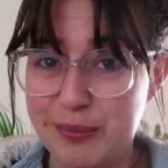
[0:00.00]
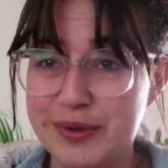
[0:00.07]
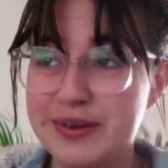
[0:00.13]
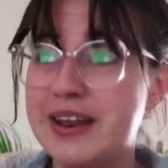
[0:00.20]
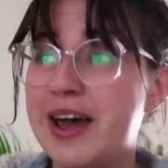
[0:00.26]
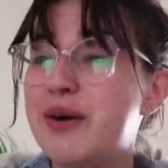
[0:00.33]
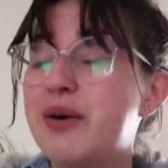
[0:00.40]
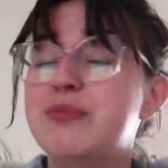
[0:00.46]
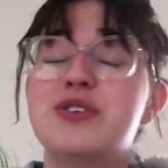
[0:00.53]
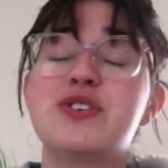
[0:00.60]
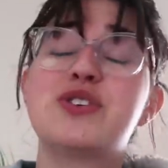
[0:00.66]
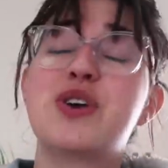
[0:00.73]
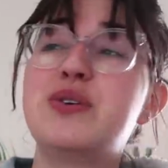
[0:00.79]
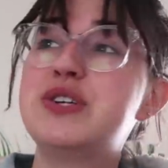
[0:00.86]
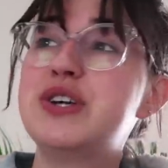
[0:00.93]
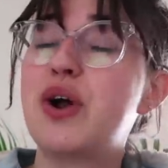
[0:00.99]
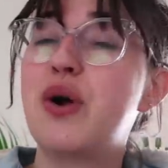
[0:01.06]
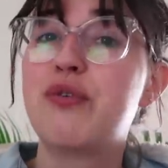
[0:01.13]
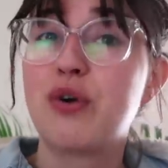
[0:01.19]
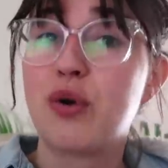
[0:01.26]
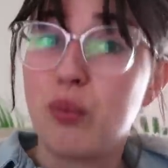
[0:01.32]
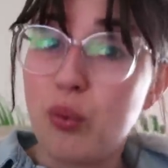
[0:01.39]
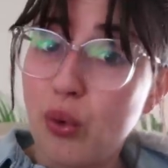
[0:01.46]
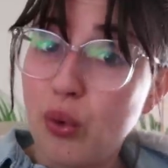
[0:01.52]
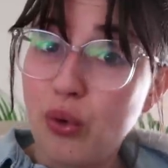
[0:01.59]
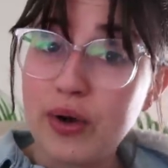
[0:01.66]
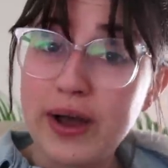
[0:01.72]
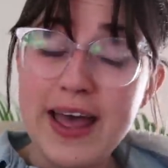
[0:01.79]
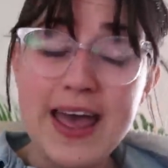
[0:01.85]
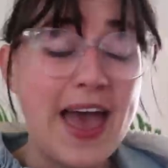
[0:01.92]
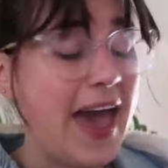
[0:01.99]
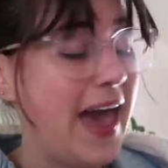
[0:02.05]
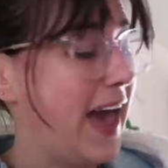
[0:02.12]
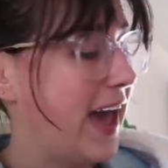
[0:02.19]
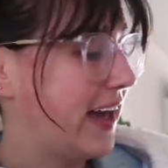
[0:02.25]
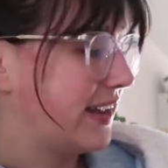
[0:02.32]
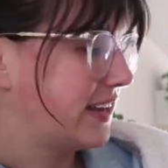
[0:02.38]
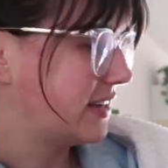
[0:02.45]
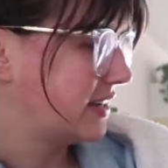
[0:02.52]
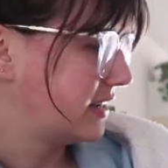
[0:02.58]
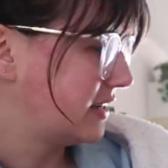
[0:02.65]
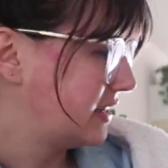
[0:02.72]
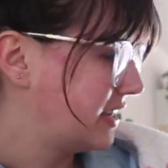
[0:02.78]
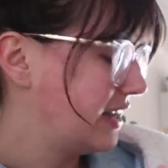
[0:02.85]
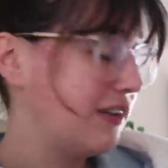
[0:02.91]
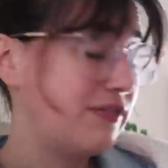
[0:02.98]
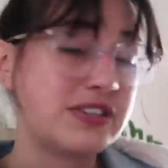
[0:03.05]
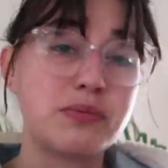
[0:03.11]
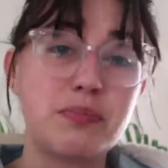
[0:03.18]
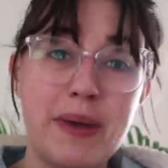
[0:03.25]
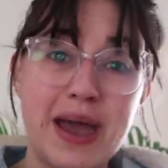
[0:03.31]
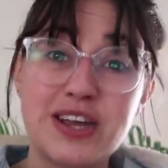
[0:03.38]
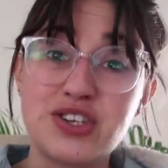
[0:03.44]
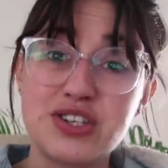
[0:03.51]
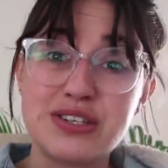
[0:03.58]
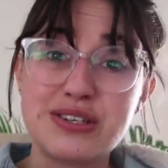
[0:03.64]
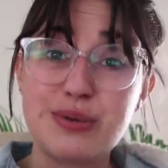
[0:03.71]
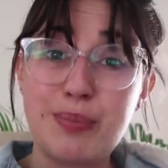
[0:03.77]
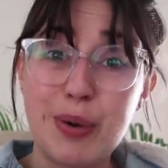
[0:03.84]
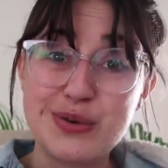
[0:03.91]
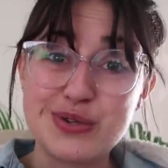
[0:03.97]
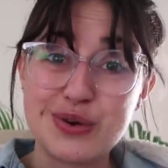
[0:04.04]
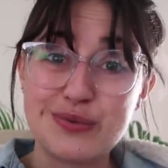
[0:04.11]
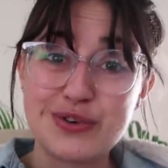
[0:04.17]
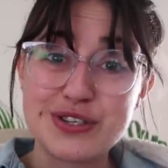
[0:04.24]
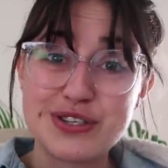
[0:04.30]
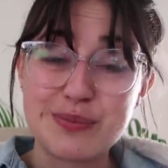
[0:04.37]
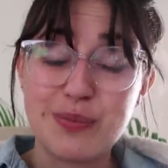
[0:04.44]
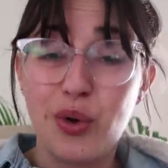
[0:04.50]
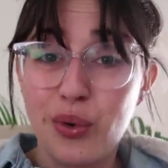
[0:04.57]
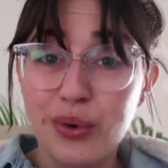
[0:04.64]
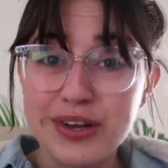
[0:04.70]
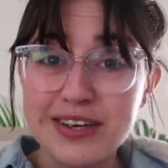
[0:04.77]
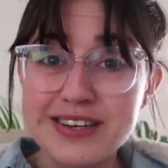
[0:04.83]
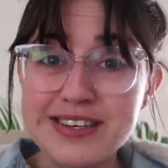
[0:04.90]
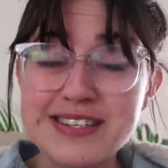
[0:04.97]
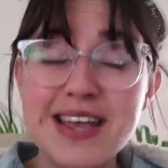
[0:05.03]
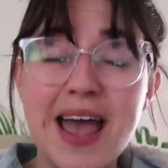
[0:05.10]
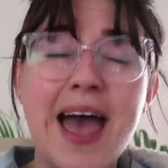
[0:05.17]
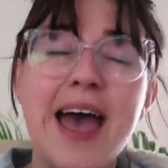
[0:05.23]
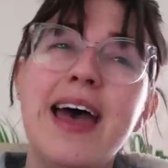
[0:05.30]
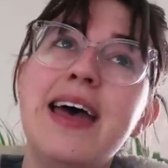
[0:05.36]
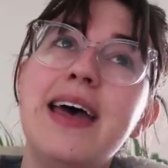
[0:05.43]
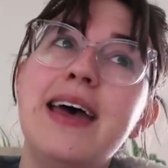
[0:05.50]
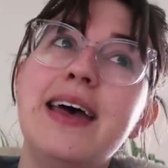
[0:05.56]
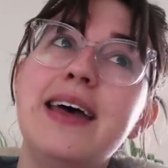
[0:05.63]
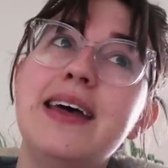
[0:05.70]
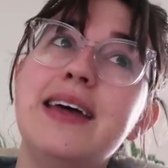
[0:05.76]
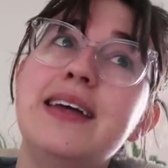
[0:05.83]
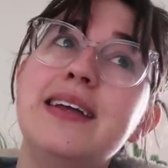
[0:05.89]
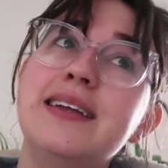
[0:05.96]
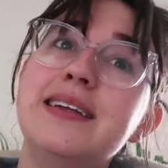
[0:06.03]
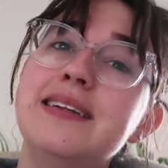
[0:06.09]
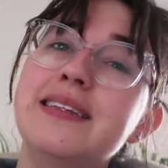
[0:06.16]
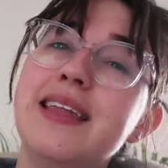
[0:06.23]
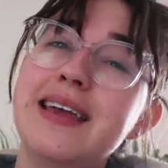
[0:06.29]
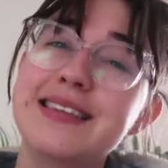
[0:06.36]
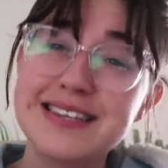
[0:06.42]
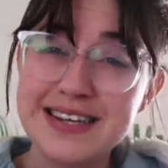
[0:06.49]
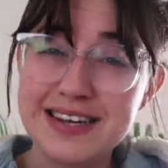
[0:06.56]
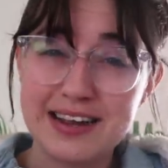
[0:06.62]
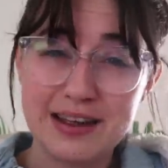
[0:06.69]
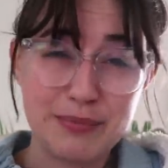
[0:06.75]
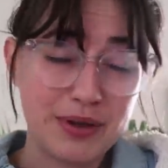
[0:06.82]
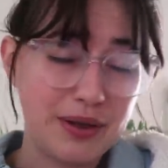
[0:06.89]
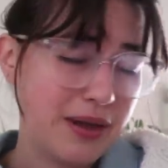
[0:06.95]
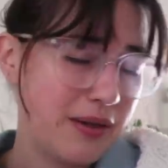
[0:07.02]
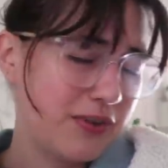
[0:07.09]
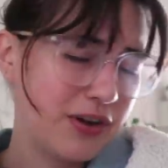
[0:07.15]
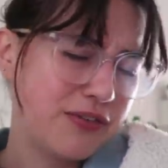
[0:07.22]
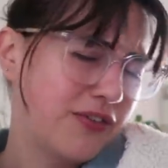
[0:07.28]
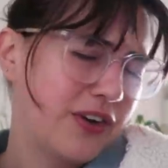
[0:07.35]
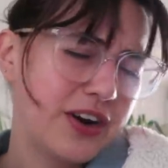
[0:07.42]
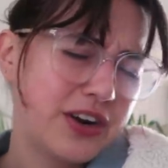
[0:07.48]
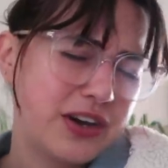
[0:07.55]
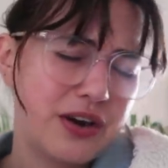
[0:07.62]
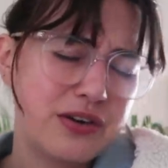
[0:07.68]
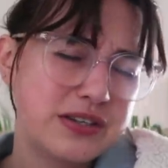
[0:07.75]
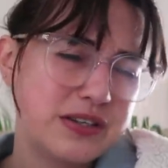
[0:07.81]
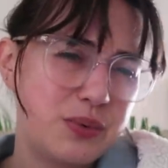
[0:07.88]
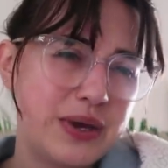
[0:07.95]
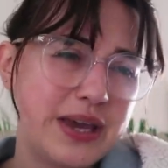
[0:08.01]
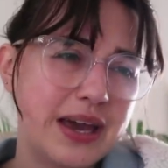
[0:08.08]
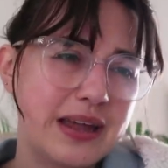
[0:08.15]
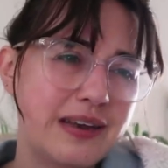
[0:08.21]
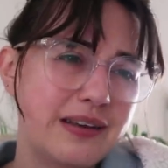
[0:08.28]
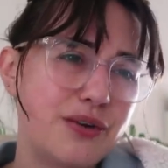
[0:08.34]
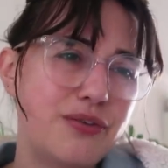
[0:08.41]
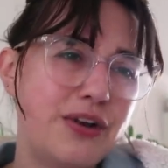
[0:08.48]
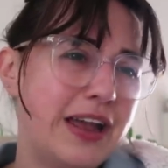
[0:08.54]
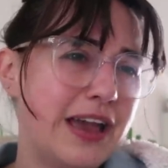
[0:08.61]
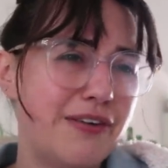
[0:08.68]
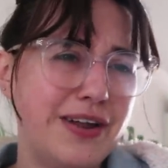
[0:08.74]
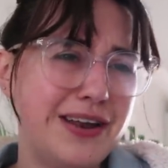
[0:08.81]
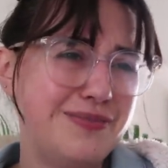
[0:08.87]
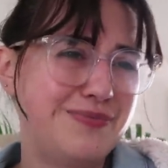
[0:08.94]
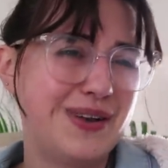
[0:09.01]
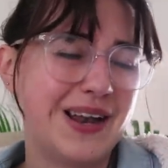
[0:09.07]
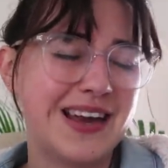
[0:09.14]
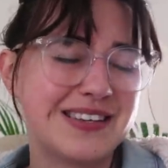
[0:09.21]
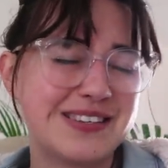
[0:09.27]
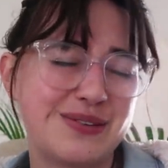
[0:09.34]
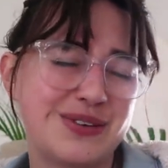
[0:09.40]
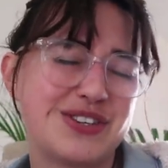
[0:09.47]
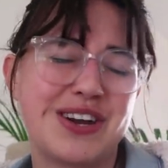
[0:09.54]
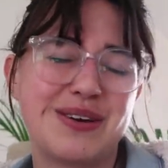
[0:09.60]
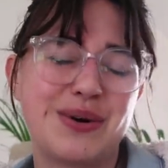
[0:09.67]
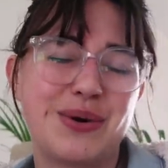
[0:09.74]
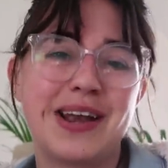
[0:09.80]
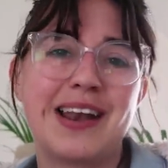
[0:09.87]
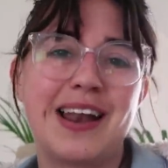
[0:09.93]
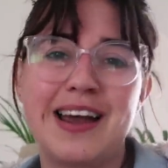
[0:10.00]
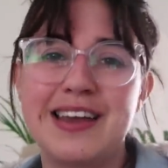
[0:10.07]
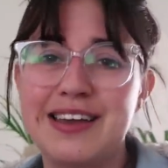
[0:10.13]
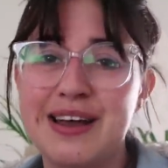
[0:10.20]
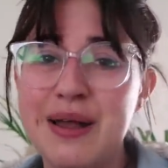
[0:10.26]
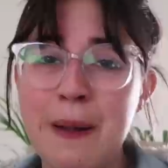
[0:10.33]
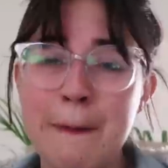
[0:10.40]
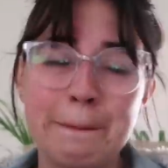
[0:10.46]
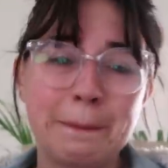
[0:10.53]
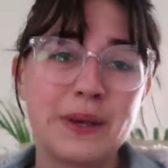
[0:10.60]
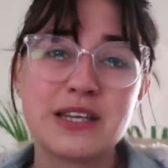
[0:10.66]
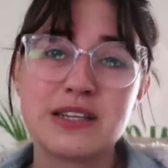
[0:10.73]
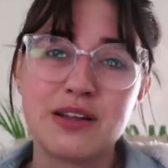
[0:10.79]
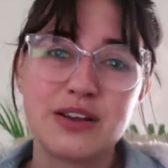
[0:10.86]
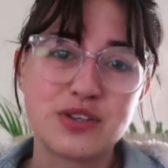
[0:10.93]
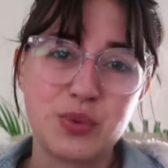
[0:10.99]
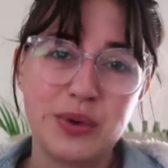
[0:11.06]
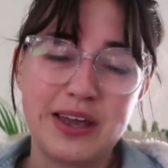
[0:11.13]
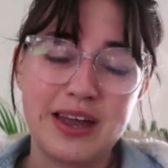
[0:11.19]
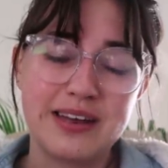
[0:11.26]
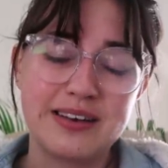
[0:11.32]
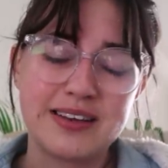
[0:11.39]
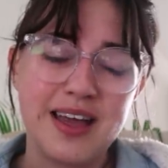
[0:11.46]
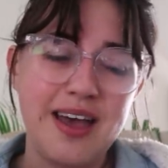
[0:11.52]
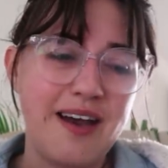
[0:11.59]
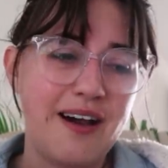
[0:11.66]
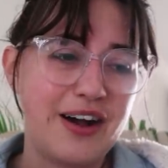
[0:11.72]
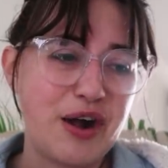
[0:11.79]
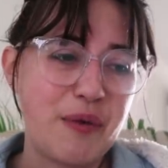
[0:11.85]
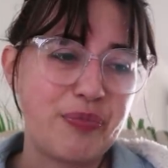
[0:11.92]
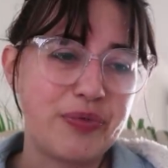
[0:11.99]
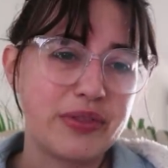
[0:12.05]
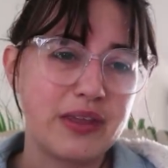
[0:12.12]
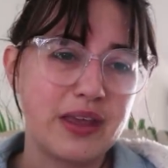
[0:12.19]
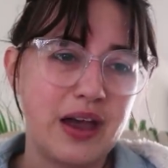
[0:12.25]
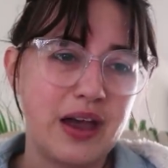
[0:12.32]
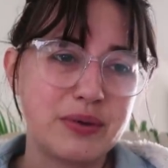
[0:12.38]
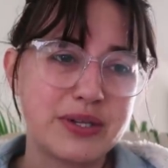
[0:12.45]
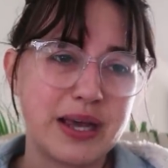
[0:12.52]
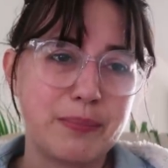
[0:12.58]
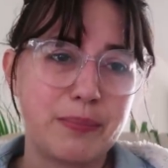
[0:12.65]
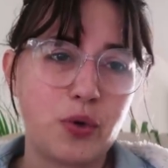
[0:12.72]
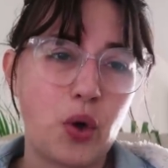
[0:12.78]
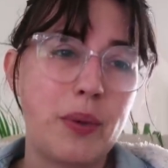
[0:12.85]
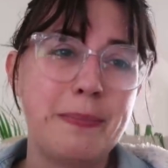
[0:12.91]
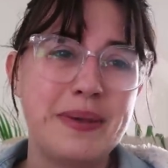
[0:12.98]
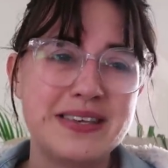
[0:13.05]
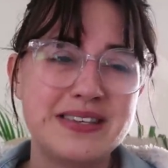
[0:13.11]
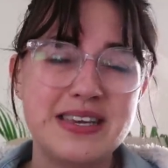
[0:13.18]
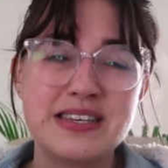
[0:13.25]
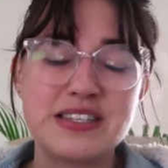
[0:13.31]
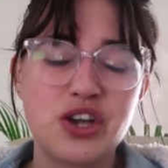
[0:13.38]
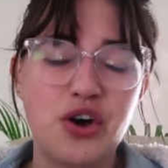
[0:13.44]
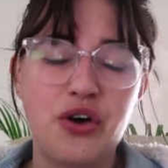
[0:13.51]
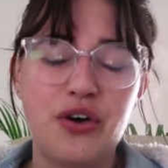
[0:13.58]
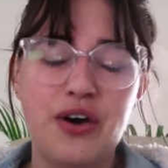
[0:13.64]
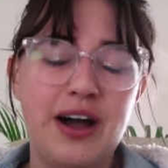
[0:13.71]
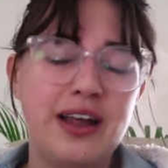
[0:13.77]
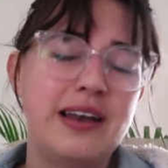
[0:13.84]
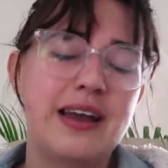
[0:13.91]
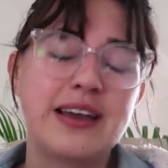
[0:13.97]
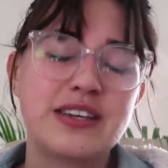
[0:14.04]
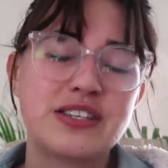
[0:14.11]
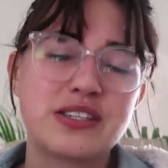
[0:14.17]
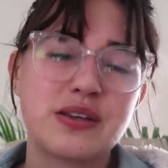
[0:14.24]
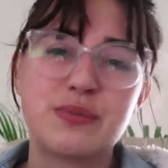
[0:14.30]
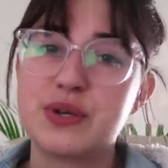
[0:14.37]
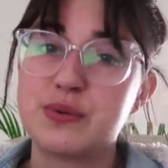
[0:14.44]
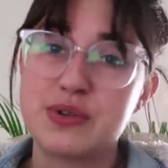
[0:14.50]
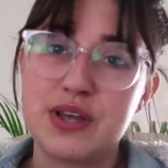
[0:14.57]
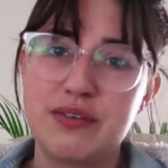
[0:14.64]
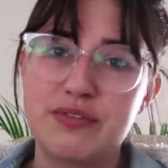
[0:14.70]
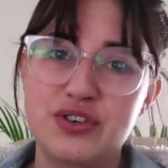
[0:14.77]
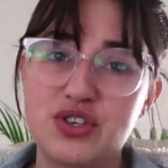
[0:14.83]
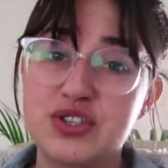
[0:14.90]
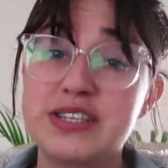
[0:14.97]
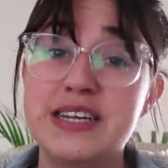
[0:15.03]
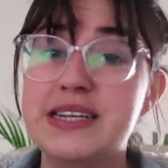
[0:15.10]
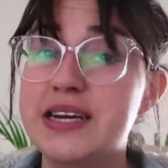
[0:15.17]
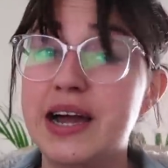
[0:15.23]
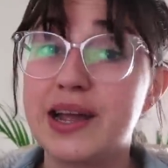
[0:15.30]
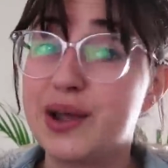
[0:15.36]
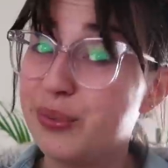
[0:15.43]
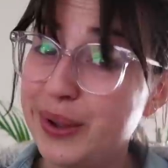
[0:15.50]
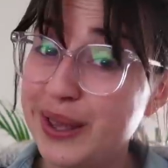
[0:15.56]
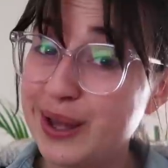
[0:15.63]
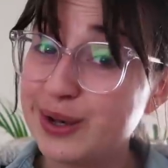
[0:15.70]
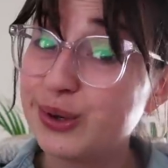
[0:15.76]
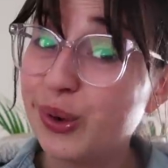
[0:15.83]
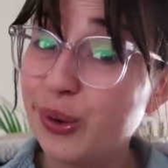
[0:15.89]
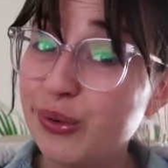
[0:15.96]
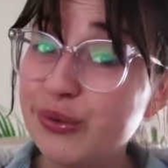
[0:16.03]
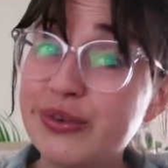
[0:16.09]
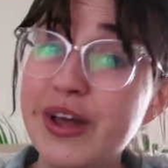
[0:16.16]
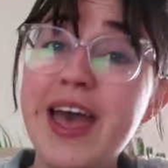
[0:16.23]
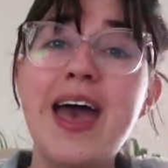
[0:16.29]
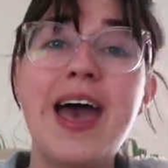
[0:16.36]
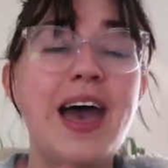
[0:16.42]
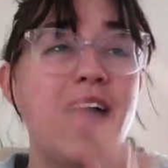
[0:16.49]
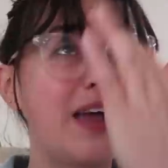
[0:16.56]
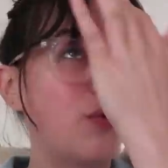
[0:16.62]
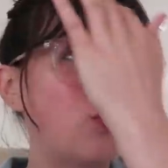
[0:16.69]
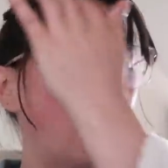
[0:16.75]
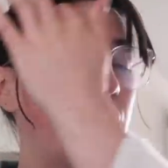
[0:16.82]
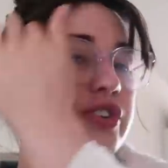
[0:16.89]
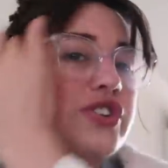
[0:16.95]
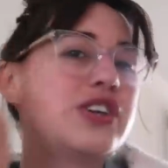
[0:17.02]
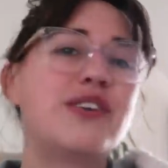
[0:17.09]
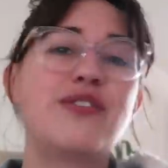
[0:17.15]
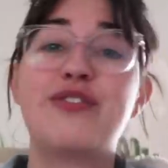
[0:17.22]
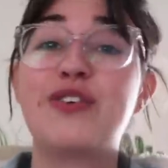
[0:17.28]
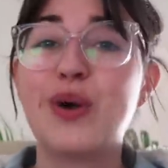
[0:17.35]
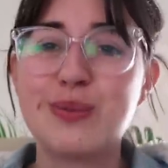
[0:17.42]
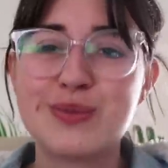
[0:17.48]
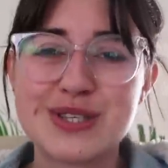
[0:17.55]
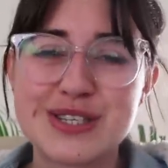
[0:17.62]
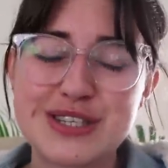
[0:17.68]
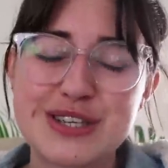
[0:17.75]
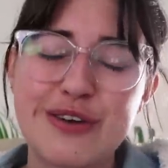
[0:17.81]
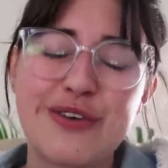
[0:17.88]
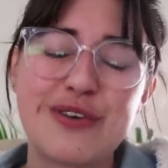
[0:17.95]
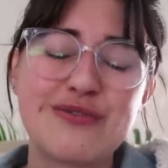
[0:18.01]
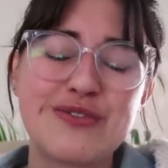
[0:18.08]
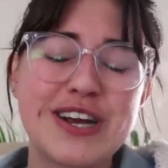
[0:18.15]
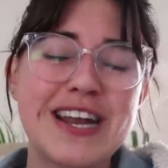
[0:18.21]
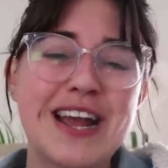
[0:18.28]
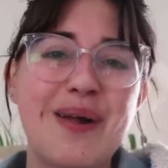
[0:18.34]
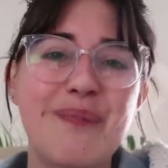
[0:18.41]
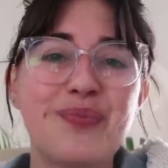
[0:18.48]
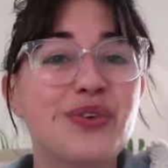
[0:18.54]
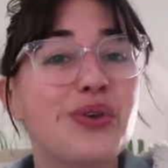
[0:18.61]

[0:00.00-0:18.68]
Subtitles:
But now I'm just going to go for a walk and deliver some packages to the post office, some orders, and that's it. I'm having a very cozy weekend. I don't really have any plans, which I quite like, because last weekend I was like quite busy, so I like sometimes having just the entire weekend off and watching films and stuff and reading.